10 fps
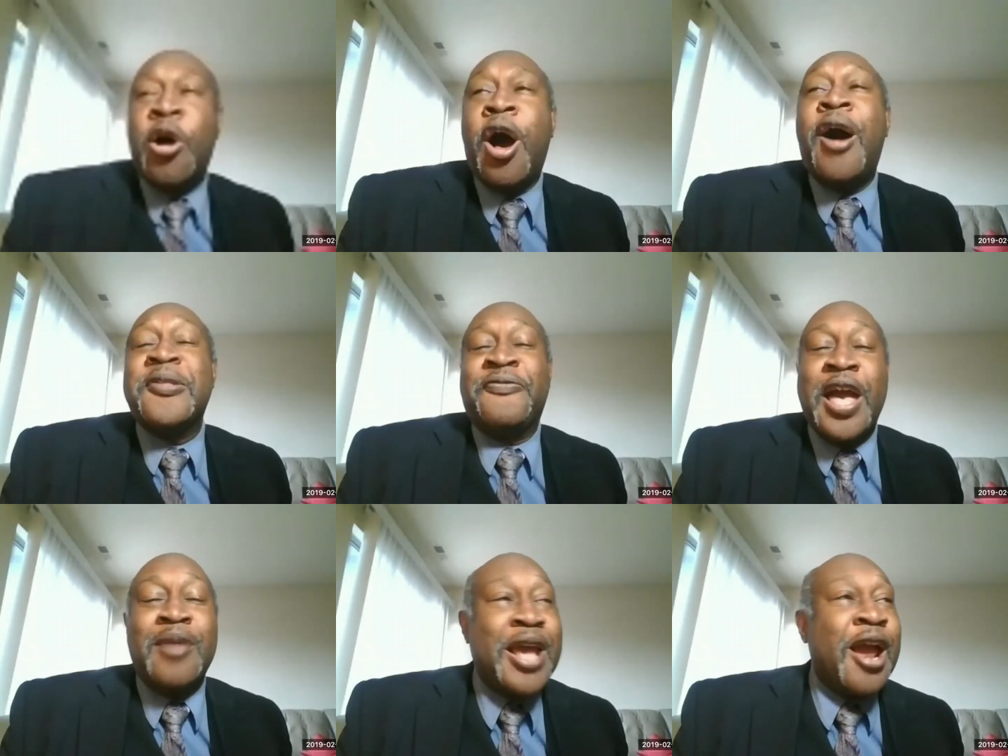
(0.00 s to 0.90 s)
all the
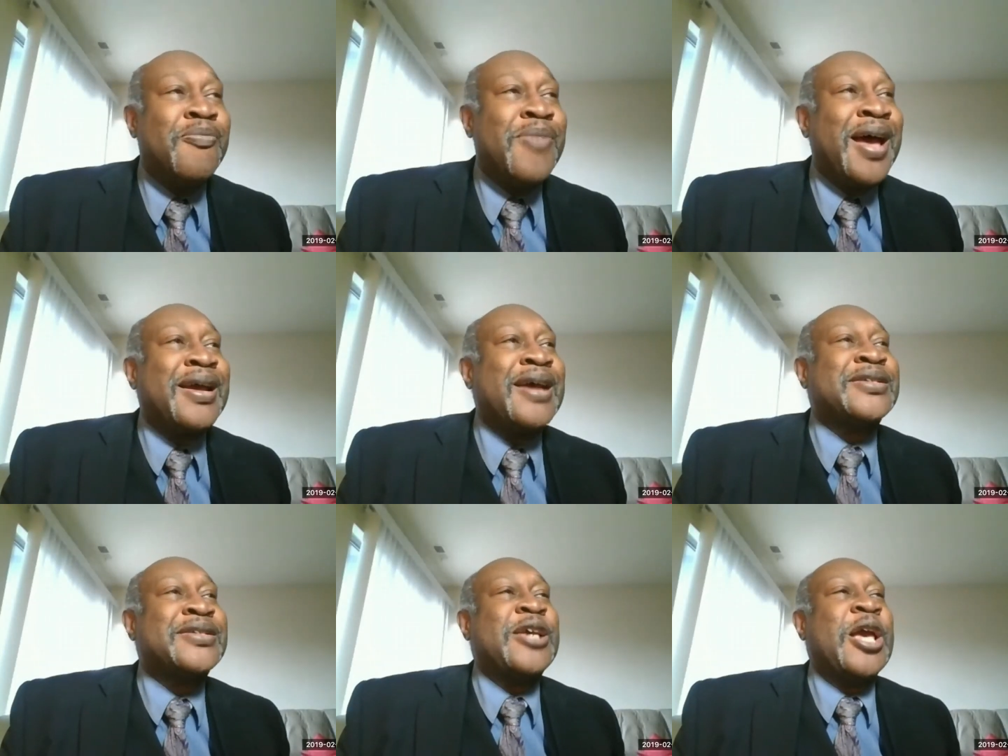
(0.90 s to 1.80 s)
family, everybody got
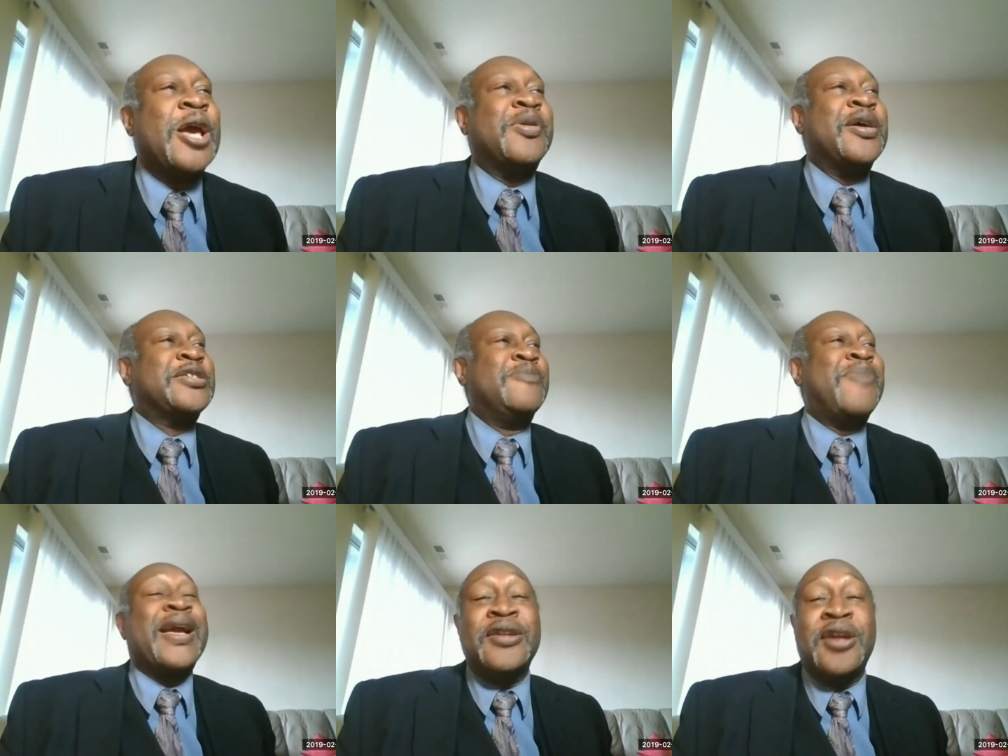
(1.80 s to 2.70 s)
scared because he back in
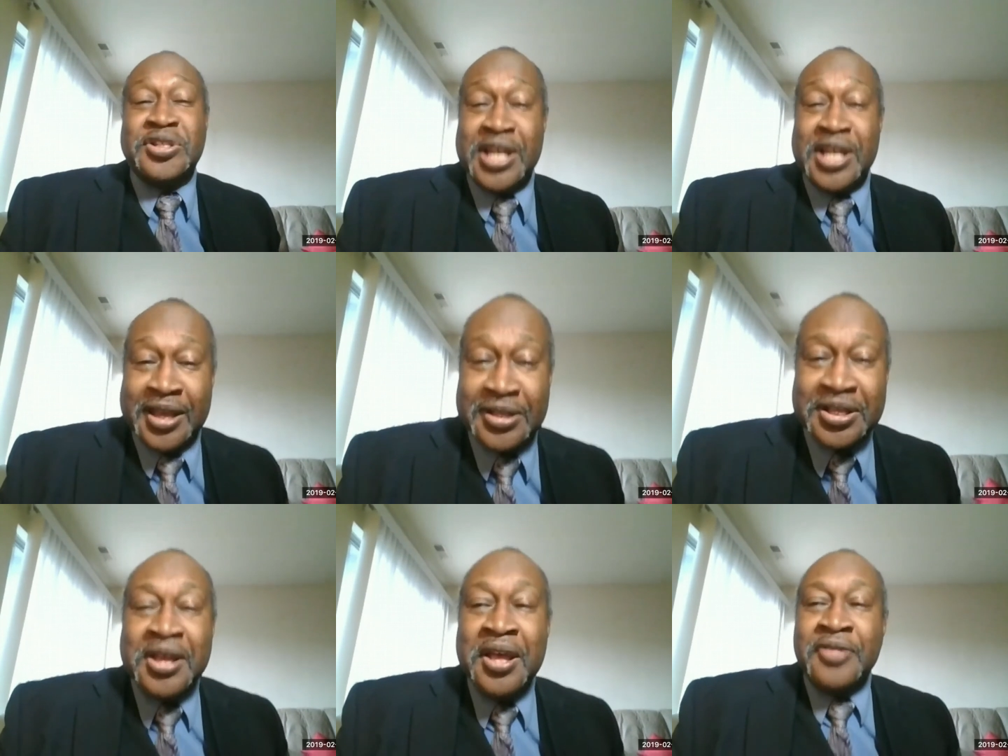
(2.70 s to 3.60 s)
those days,
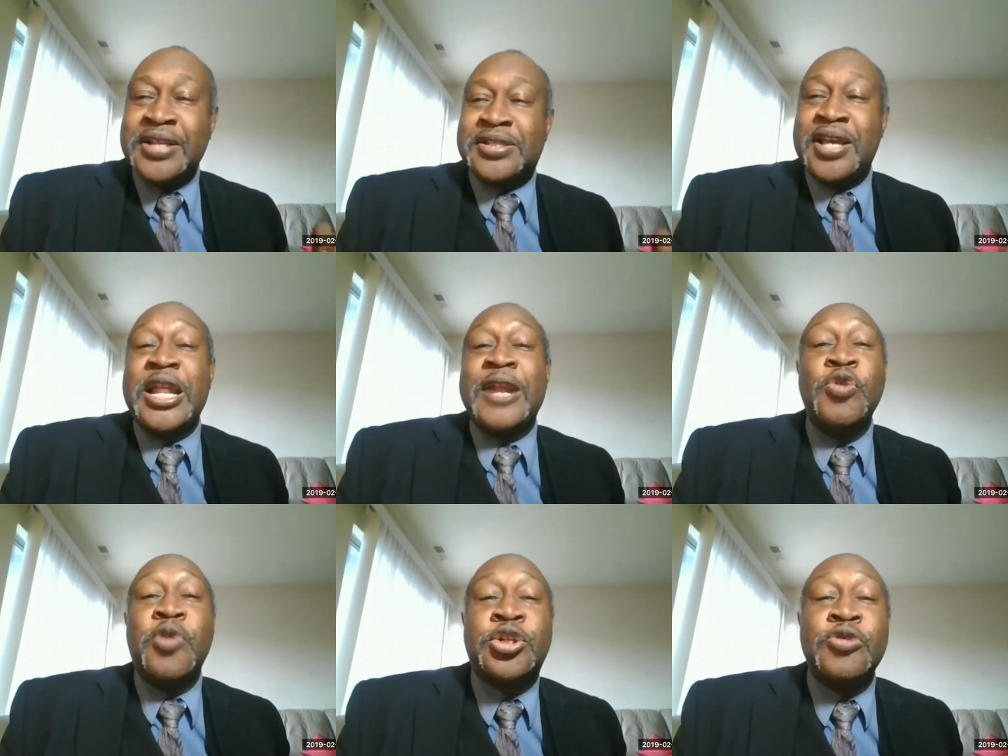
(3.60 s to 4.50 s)
they said that if you were
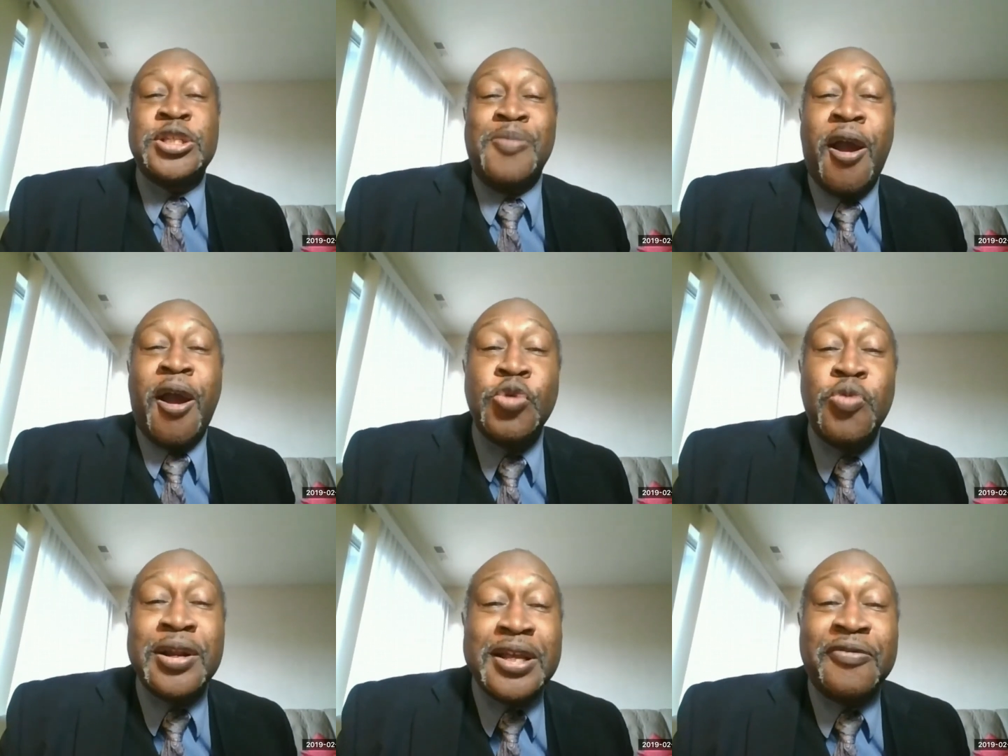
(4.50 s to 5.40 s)
too smart, you
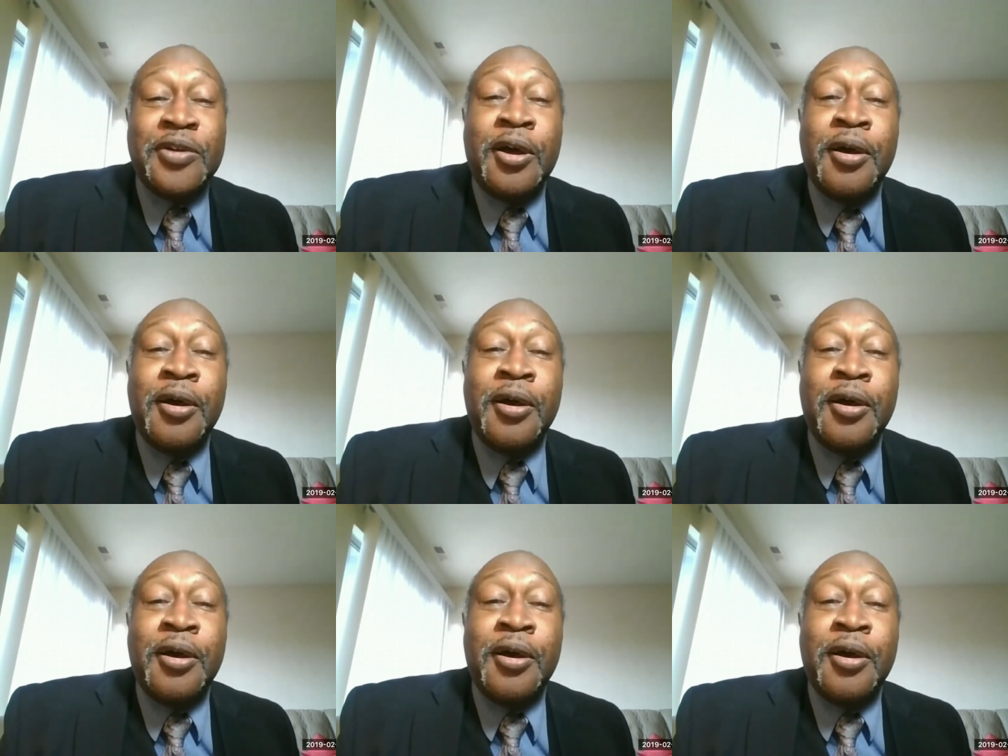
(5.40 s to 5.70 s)
wouldn't live long.